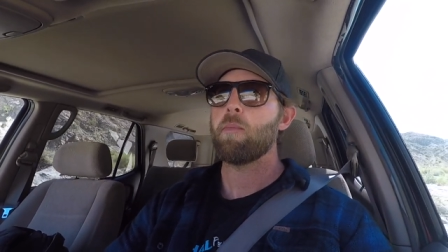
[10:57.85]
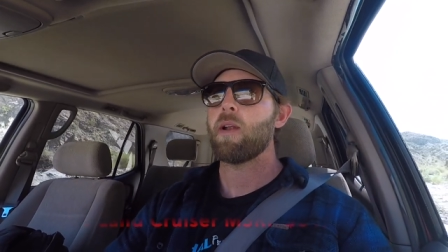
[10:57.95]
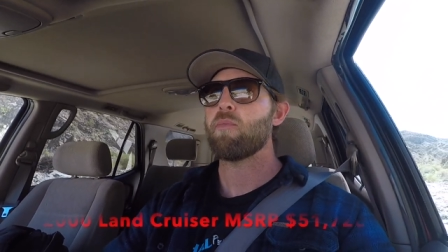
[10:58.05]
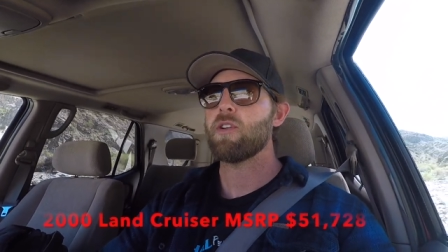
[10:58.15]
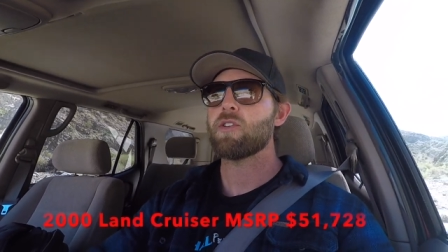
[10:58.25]
but
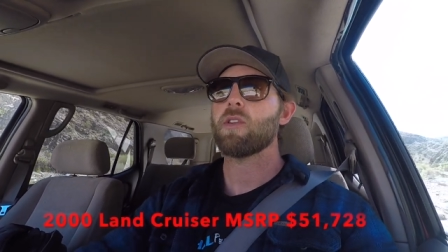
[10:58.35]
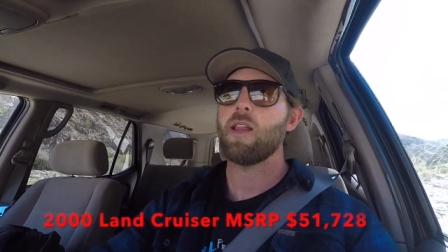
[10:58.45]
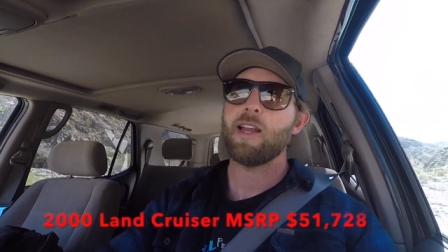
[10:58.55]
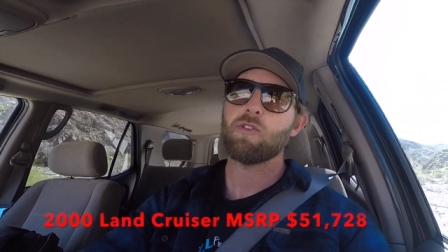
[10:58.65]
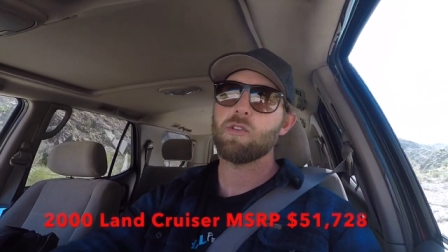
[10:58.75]
I'm pretty sure the
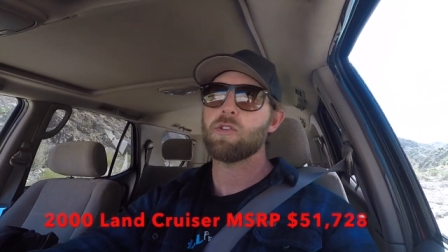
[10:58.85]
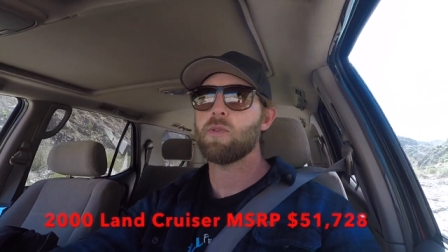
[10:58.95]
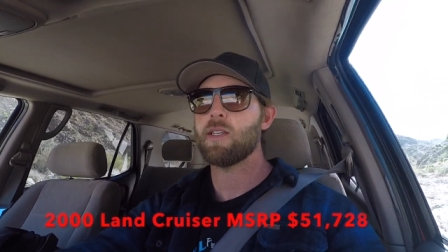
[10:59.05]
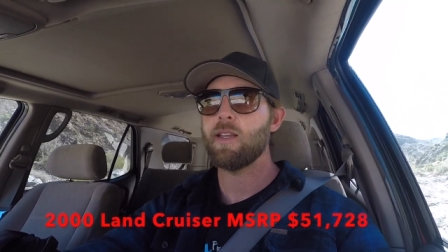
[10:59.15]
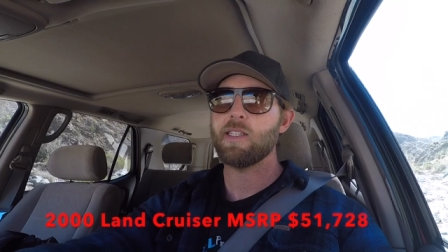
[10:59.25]
Land Cruiser
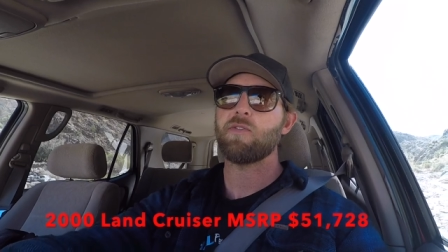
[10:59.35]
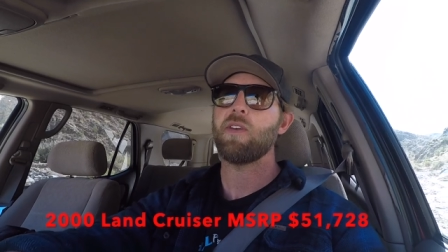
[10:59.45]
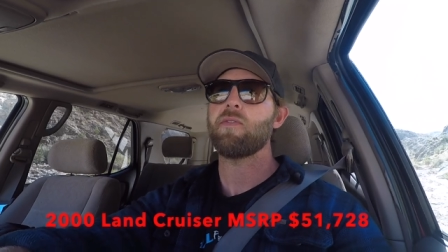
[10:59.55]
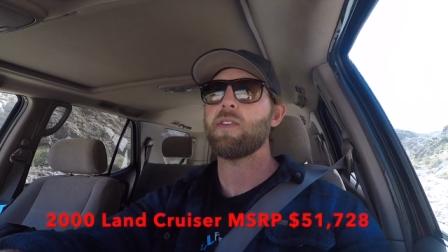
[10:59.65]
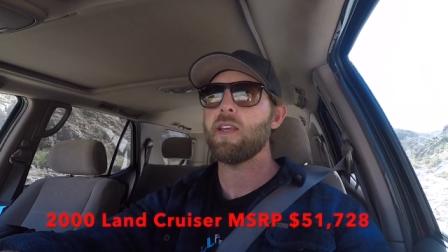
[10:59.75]
was at least
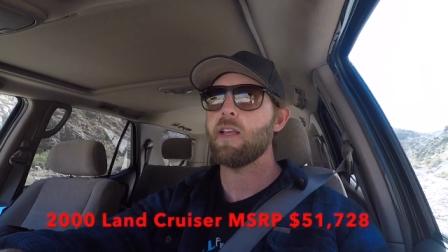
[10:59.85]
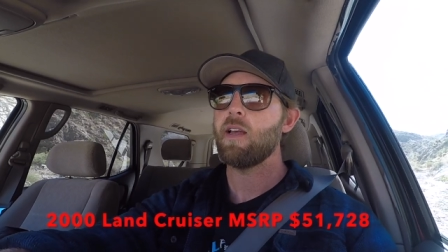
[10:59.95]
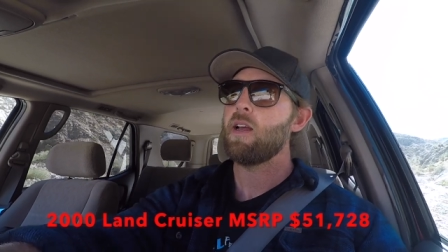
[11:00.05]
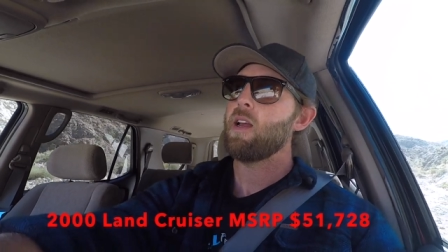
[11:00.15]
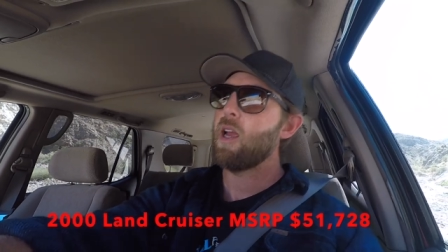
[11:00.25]
50,
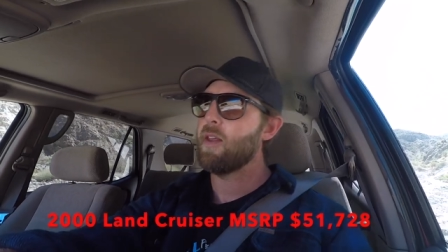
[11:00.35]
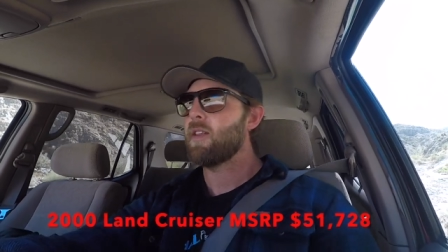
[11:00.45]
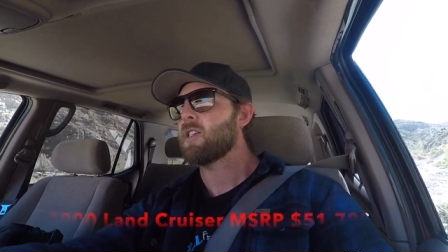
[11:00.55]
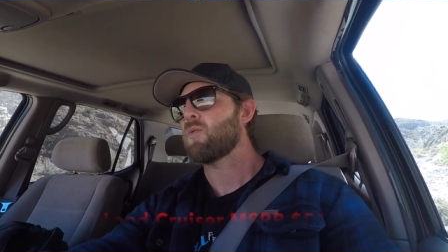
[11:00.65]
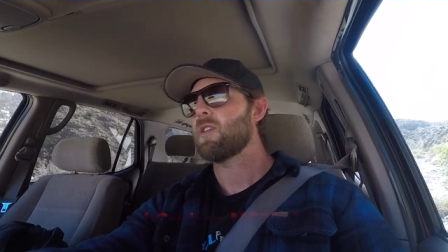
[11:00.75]
and
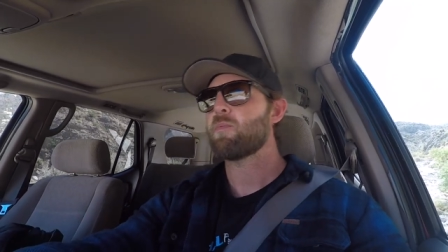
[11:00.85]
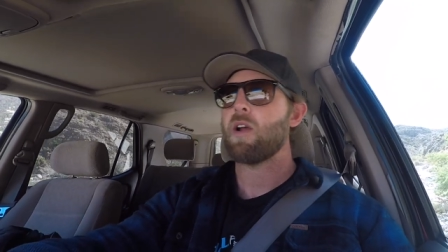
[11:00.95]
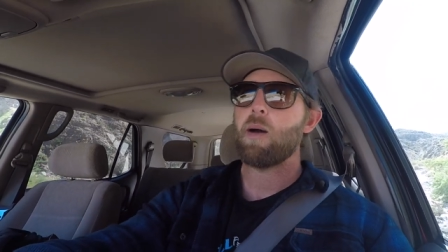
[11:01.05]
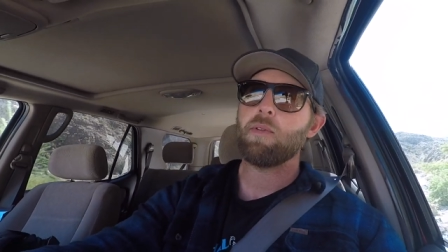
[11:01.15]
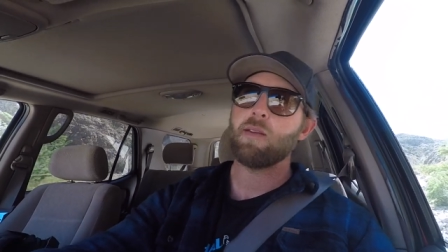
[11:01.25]
this was
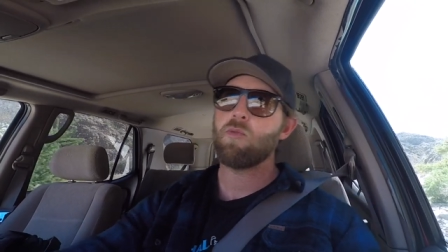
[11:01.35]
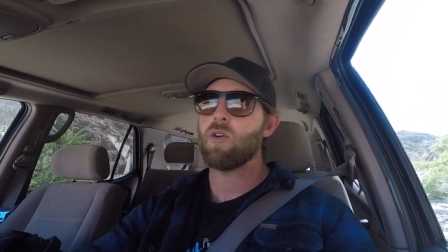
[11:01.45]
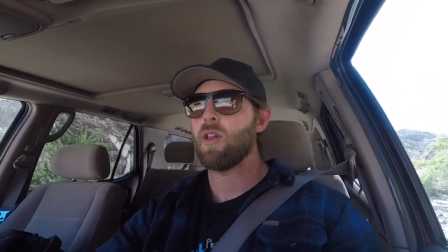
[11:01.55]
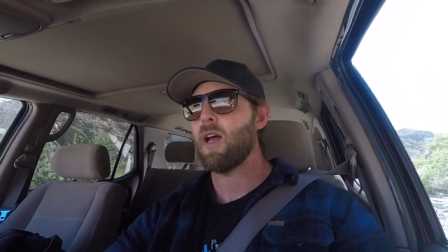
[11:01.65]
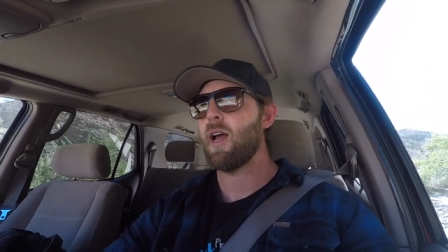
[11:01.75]
probably more
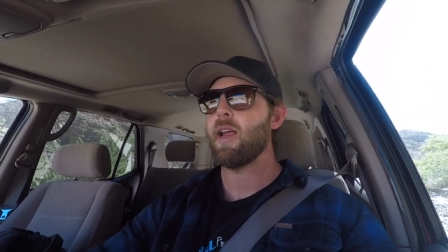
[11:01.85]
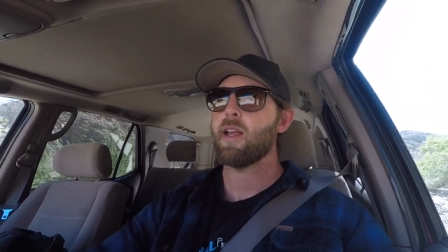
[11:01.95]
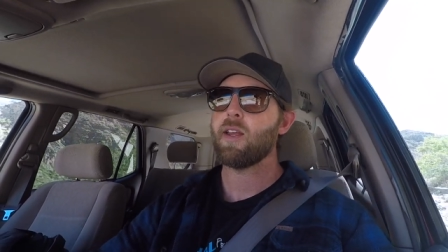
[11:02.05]
like